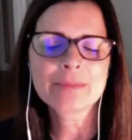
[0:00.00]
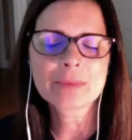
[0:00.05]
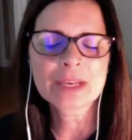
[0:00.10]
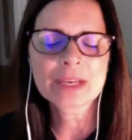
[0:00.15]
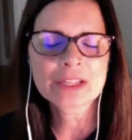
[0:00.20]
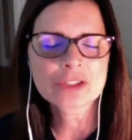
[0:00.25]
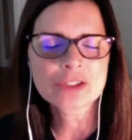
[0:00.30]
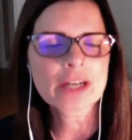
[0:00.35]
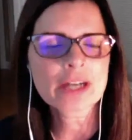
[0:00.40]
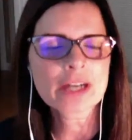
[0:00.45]

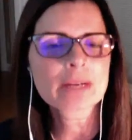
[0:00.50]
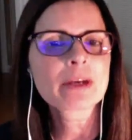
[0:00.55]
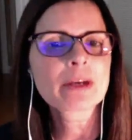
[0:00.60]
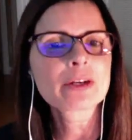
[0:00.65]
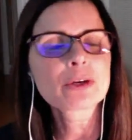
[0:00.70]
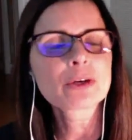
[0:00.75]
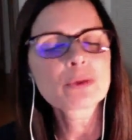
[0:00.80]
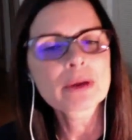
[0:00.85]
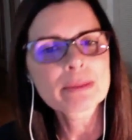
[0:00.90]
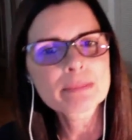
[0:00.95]
can talk about
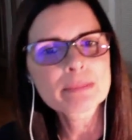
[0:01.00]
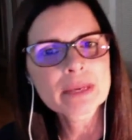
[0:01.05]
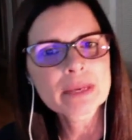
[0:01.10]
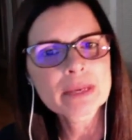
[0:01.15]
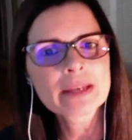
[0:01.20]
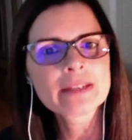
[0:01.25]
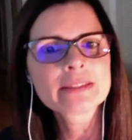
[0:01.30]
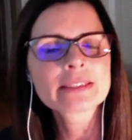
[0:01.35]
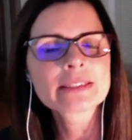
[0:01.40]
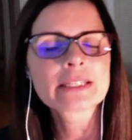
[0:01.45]

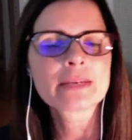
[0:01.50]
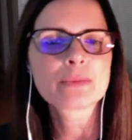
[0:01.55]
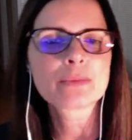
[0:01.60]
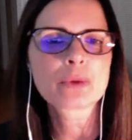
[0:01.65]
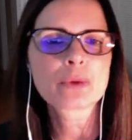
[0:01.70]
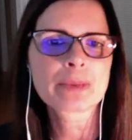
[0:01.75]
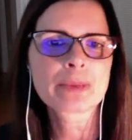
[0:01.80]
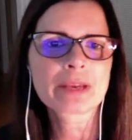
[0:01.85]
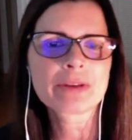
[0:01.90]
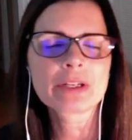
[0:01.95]
equipment, and
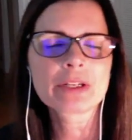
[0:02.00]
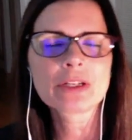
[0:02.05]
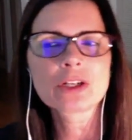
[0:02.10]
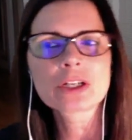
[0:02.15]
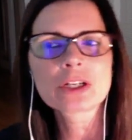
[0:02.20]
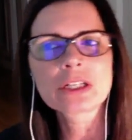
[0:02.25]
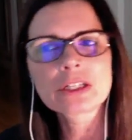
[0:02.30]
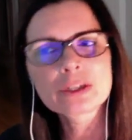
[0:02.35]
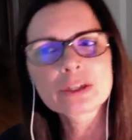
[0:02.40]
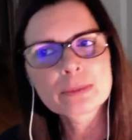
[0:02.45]
we'll be able to
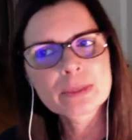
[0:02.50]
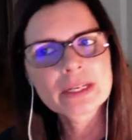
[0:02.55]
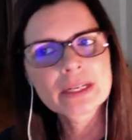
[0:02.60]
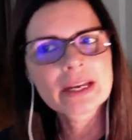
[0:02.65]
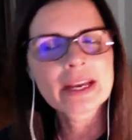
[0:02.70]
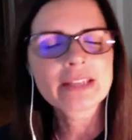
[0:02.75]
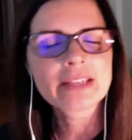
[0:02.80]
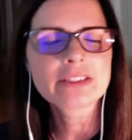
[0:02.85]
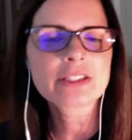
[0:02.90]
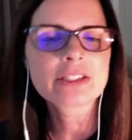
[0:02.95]
look a little bit
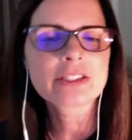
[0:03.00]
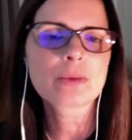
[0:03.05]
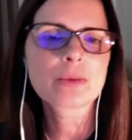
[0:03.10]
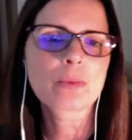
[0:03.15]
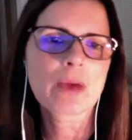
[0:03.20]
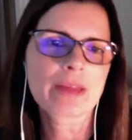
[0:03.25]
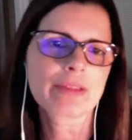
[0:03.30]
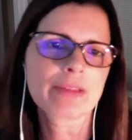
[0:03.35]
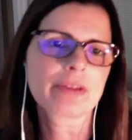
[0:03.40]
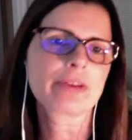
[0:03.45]
ahead to the
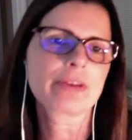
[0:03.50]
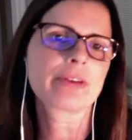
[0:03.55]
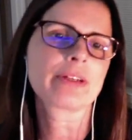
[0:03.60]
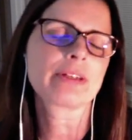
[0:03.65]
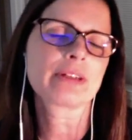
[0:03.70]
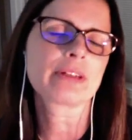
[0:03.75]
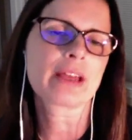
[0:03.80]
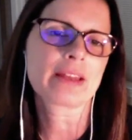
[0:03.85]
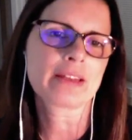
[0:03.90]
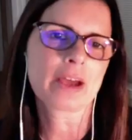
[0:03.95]
weather
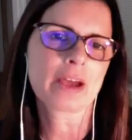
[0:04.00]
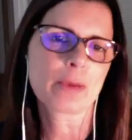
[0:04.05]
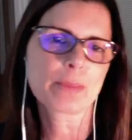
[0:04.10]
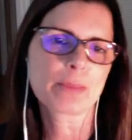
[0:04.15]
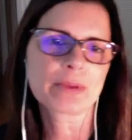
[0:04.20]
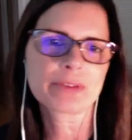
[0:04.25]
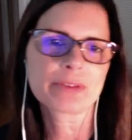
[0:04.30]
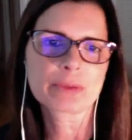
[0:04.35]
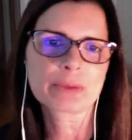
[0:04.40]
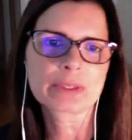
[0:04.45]
and help
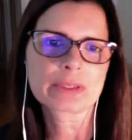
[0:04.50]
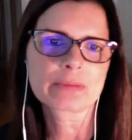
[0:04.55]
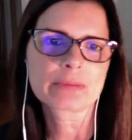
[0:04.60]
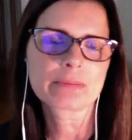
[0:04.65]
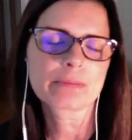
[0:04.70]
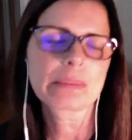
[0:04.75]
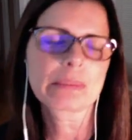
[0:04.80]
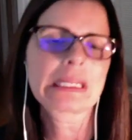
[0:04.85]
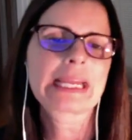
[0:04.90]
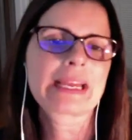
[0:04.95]
everyone
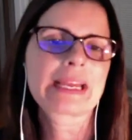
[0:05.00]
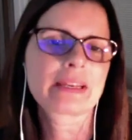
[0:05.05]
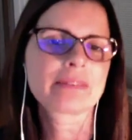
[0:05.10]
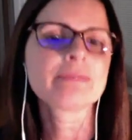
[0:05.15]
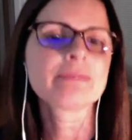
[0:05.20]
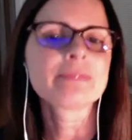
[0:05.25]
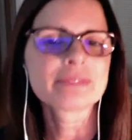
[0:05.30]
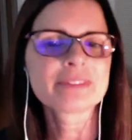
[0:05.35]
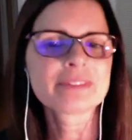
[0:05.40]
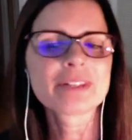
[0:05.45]

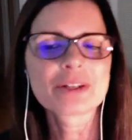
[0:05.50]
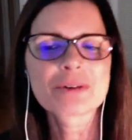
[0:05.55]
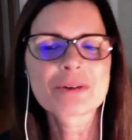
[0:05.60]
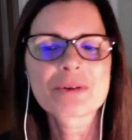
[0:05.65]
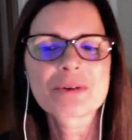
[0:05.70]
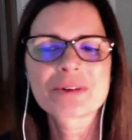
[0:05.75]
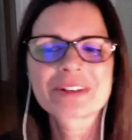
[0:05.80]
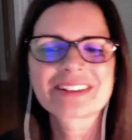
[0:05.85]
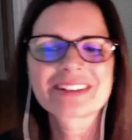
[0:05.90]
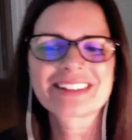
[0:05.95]
plan
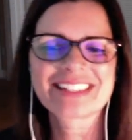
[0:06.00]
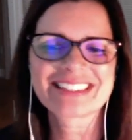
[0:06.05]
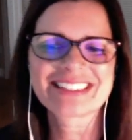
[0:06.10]
accordingly.